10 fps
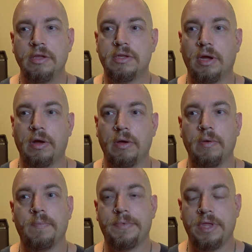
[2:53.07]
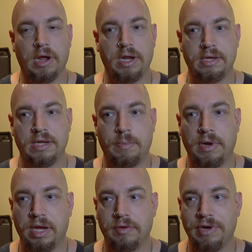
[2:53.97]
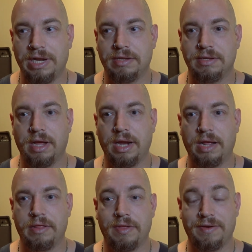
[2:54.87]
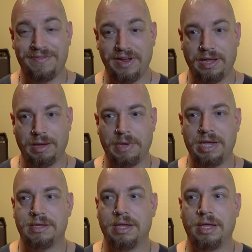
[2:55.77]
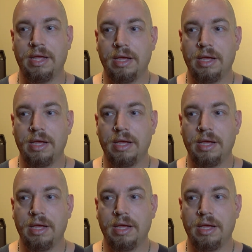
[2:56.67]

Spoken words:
So the only example I can really cite other than feeling amazing